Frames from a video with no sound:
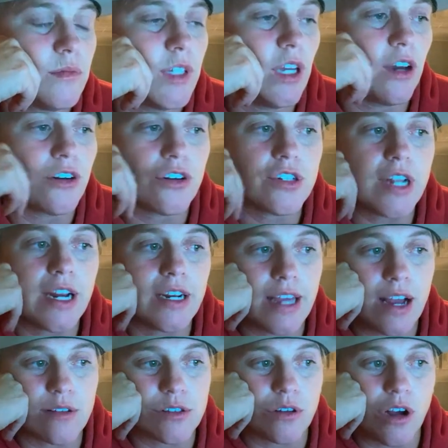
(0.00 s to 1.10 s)
undersigned
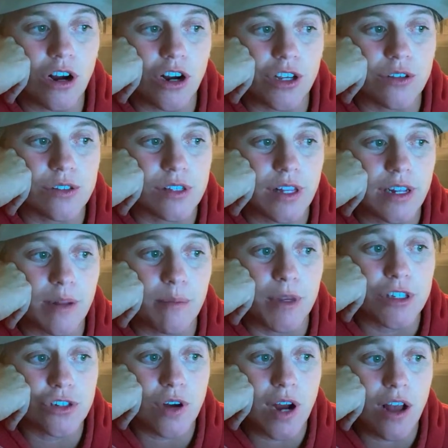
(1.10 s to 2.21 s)
counsel argues that a
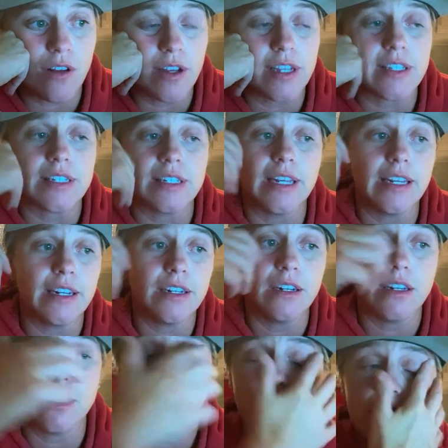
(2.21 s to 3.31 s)
mistrial is needed
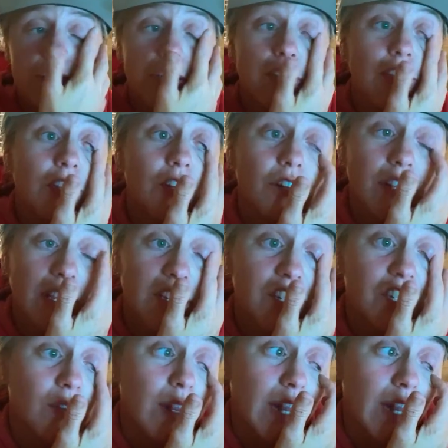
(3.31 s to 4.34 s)
to cure the issue at